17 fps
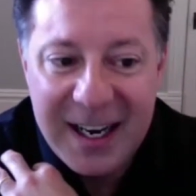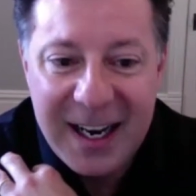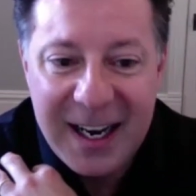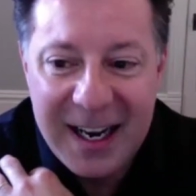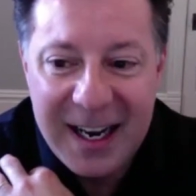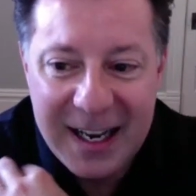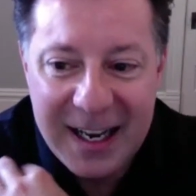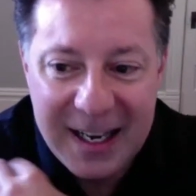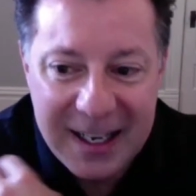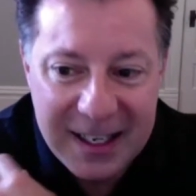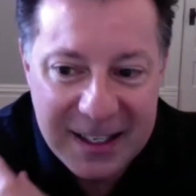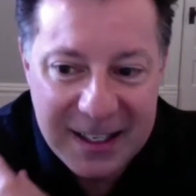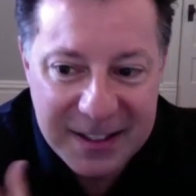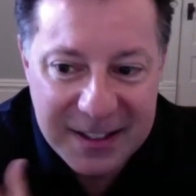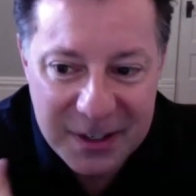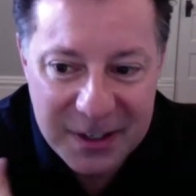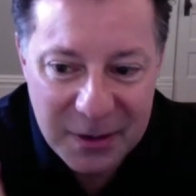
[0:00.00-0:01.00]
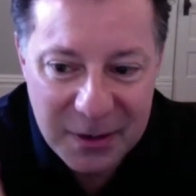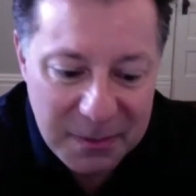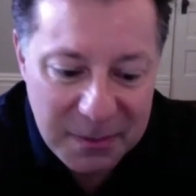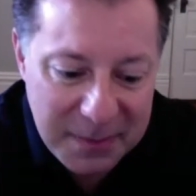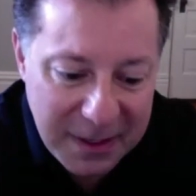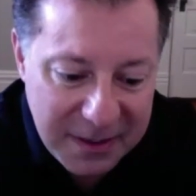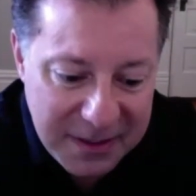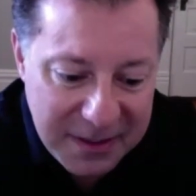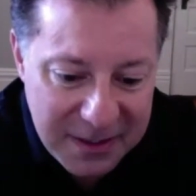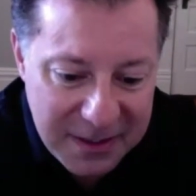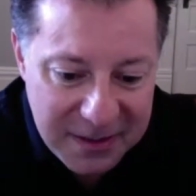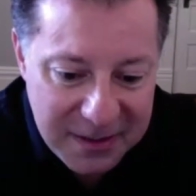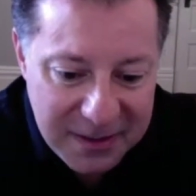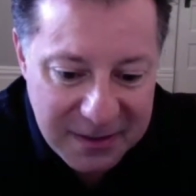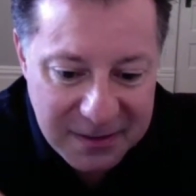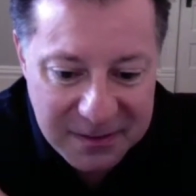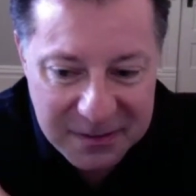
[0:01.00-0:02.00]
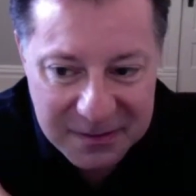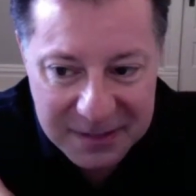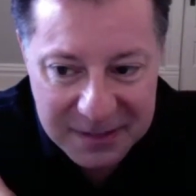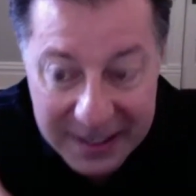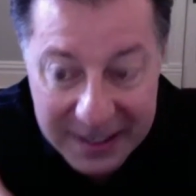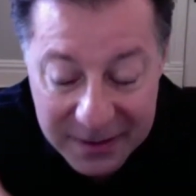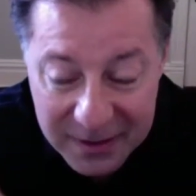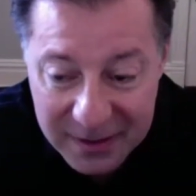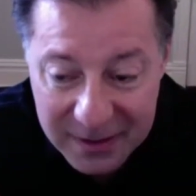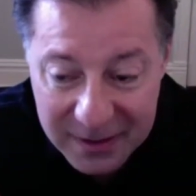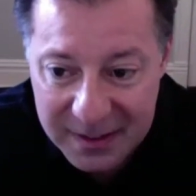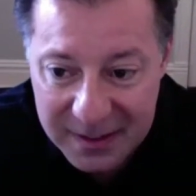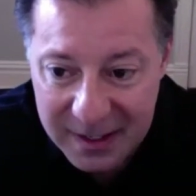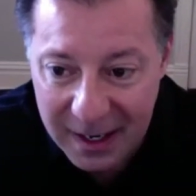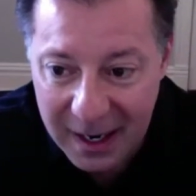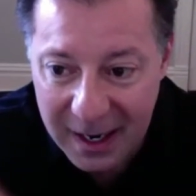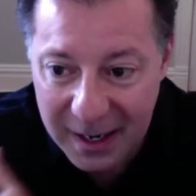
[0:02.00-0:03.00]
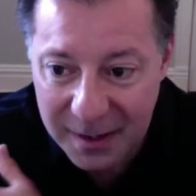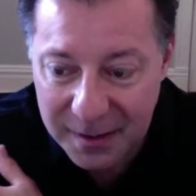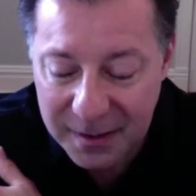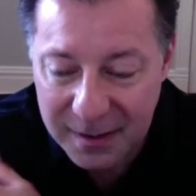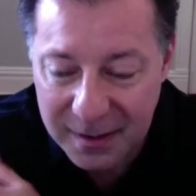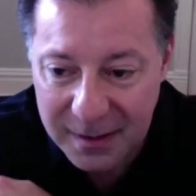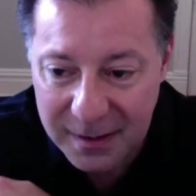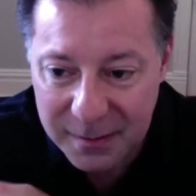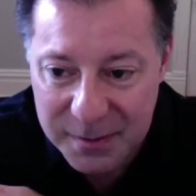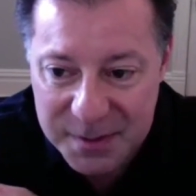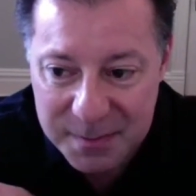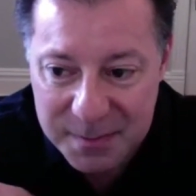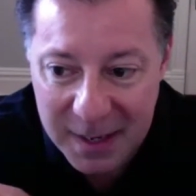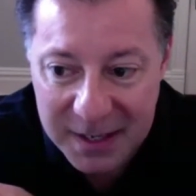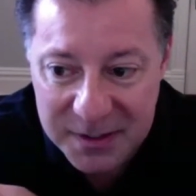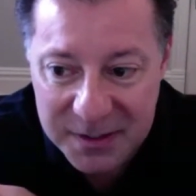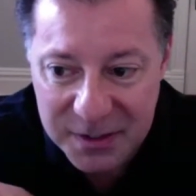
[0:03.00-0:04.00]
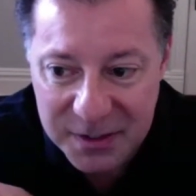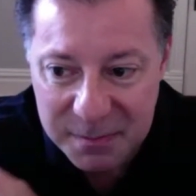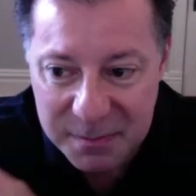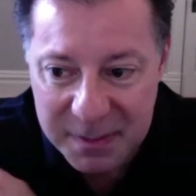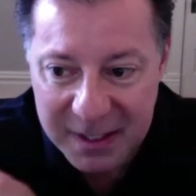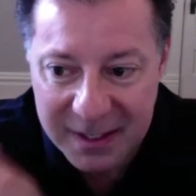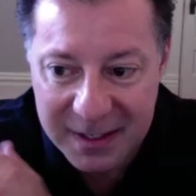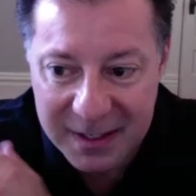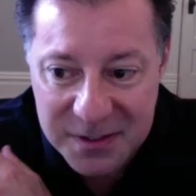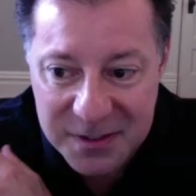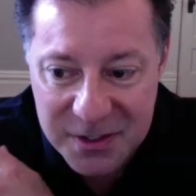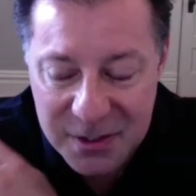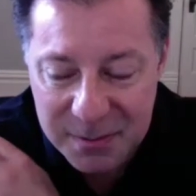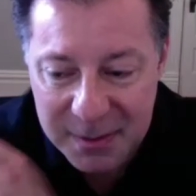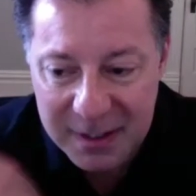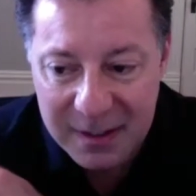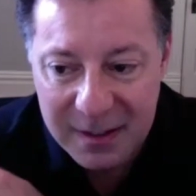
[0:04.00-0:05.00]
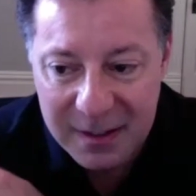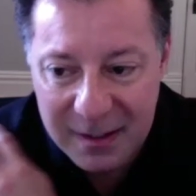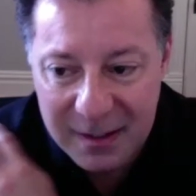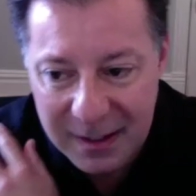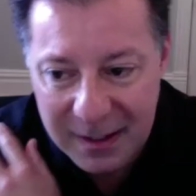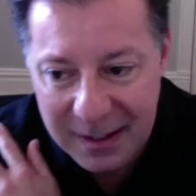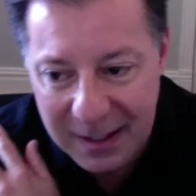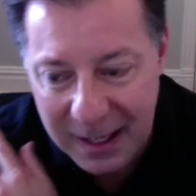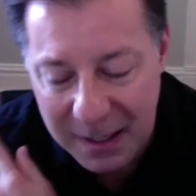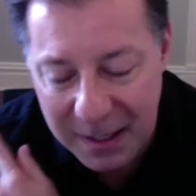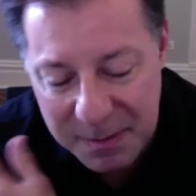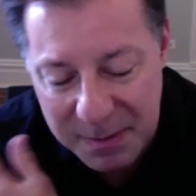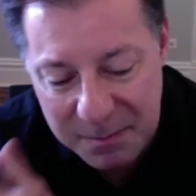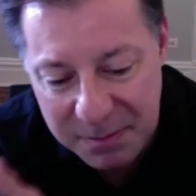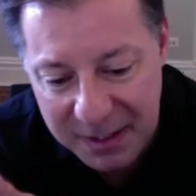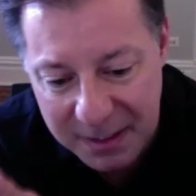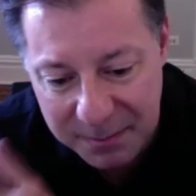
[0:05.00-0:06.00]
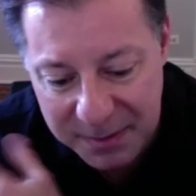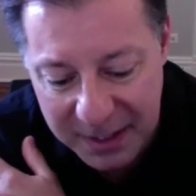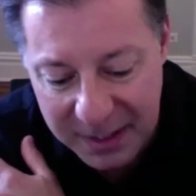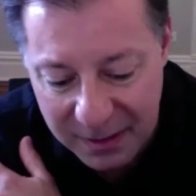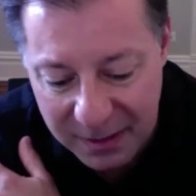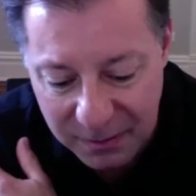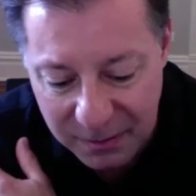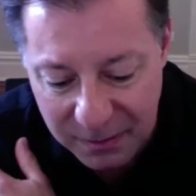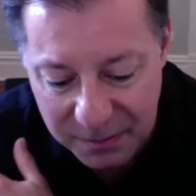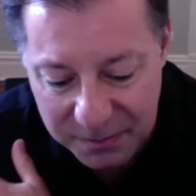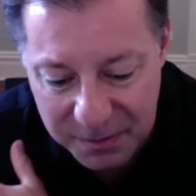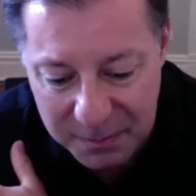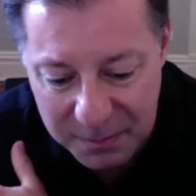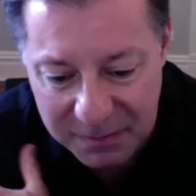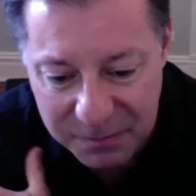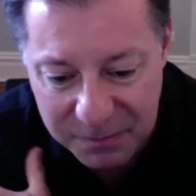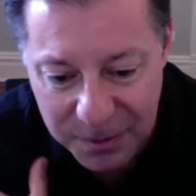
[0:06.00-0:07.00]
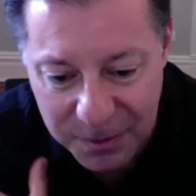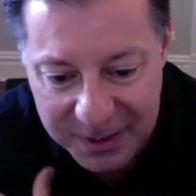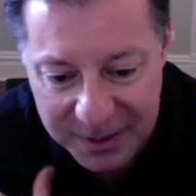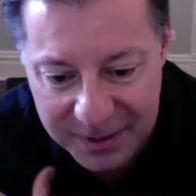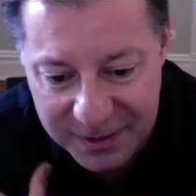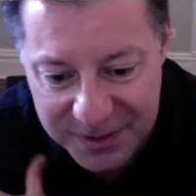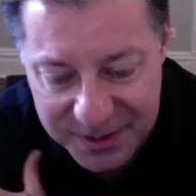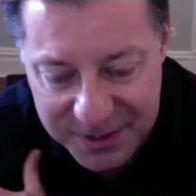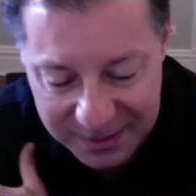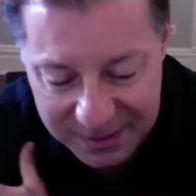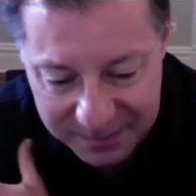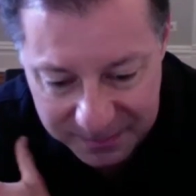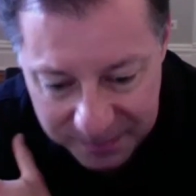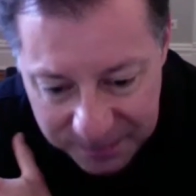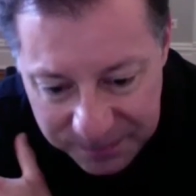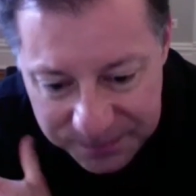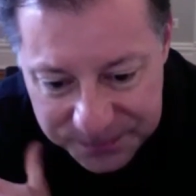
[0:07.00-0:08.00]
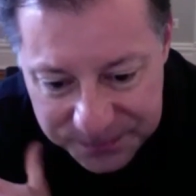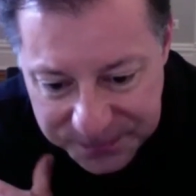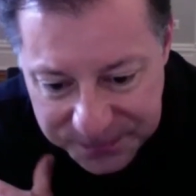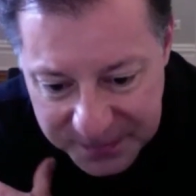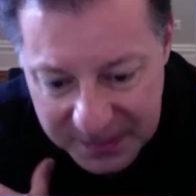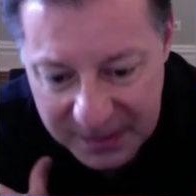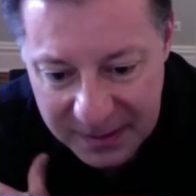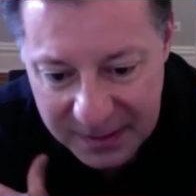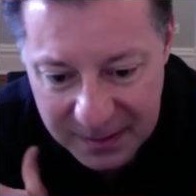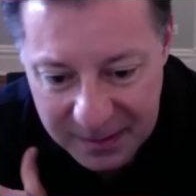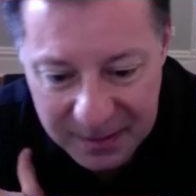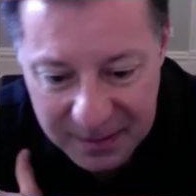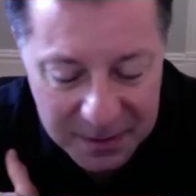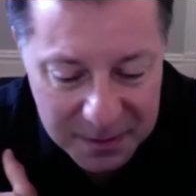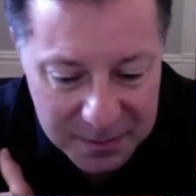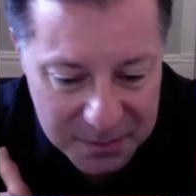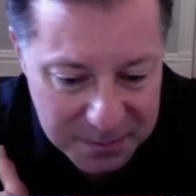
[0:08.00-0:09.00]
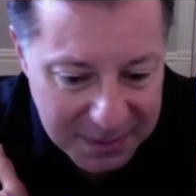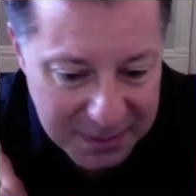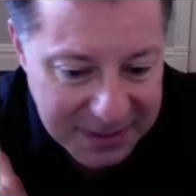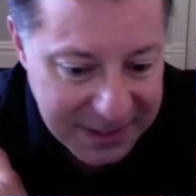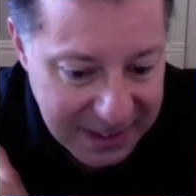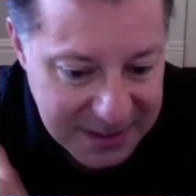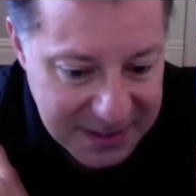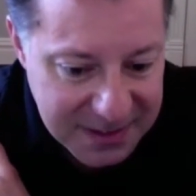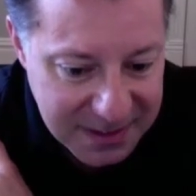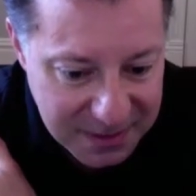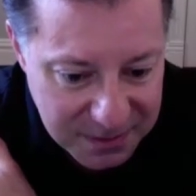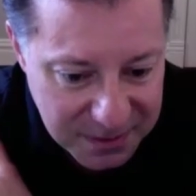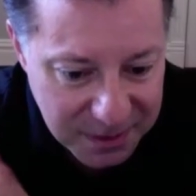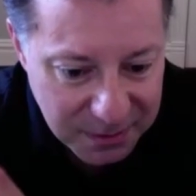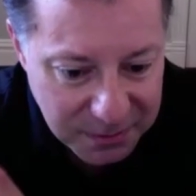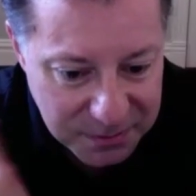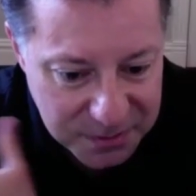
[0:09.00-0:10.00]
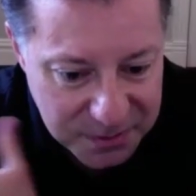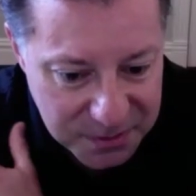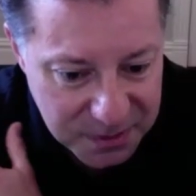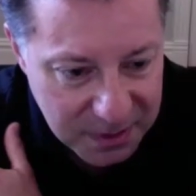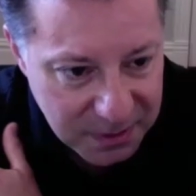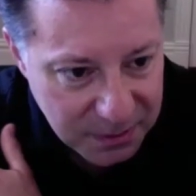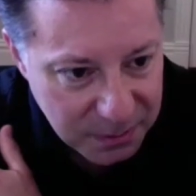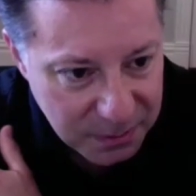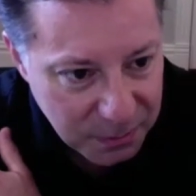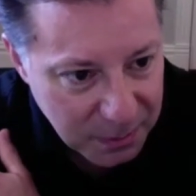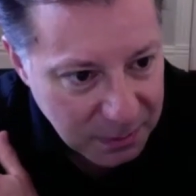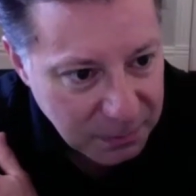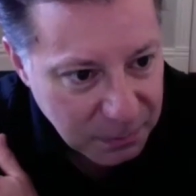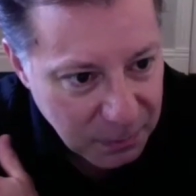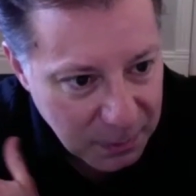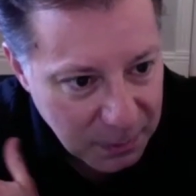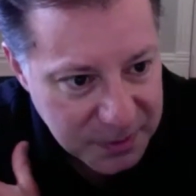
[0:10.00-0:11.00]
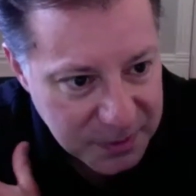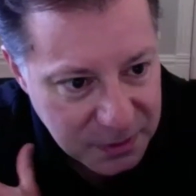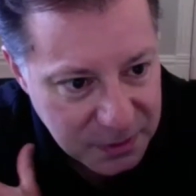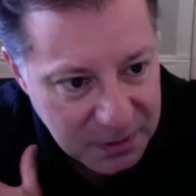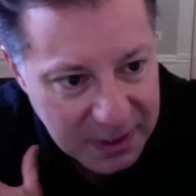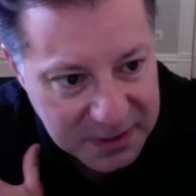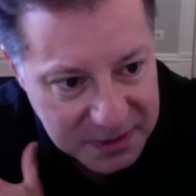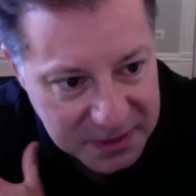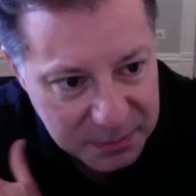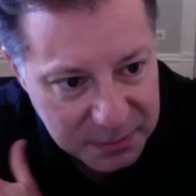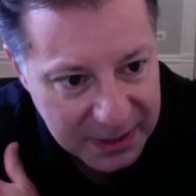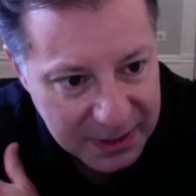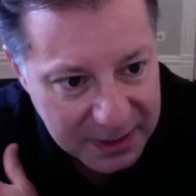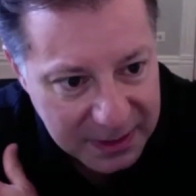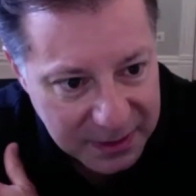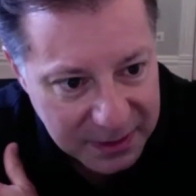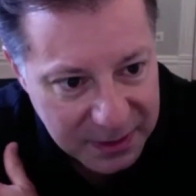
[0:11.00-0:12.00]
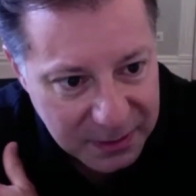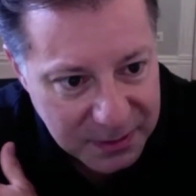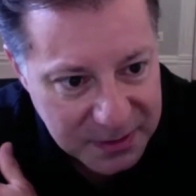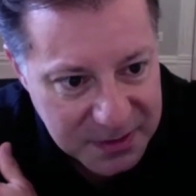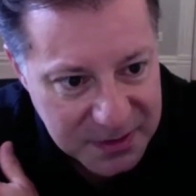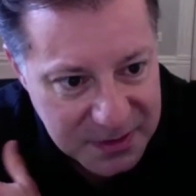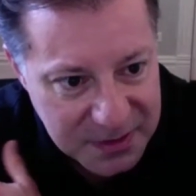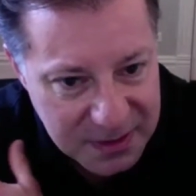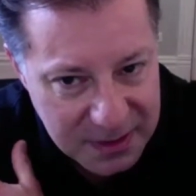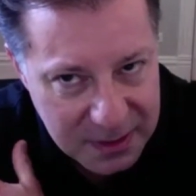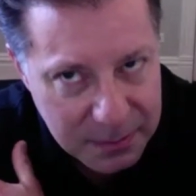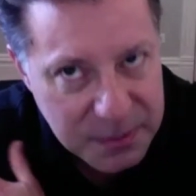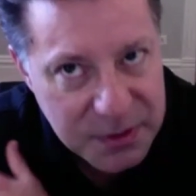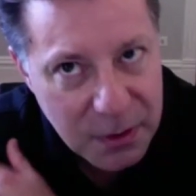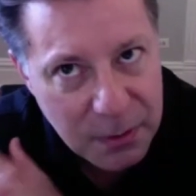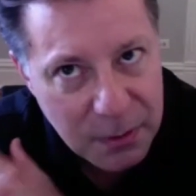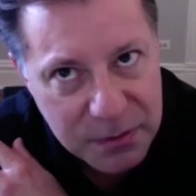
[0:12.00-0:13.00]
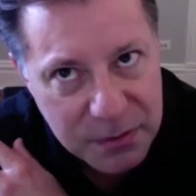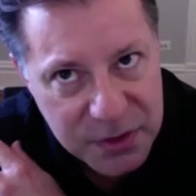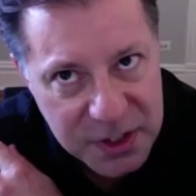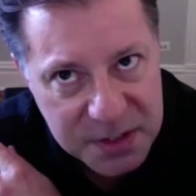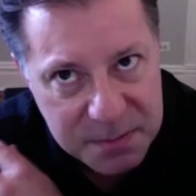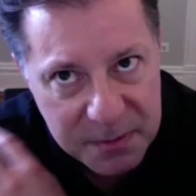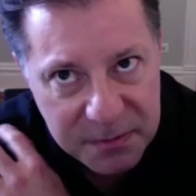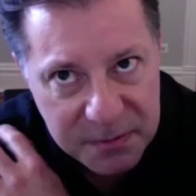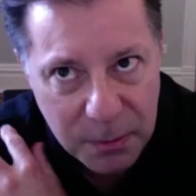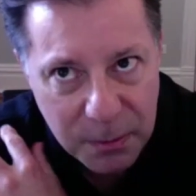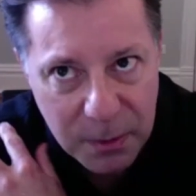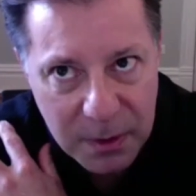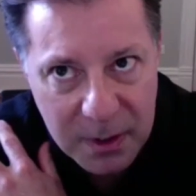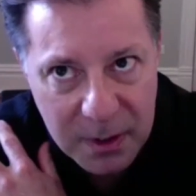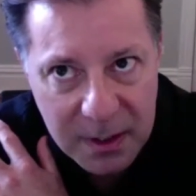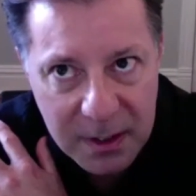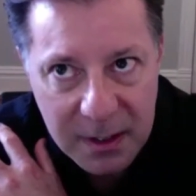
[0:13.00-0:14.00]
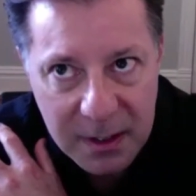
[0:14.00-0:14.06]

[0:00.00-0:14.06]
and you know, about a year later, it was my turn to pick an instrument, and I've been playing piano for about 4 years, and my dad said, you know, well, what would you like to play? You know, it was all just before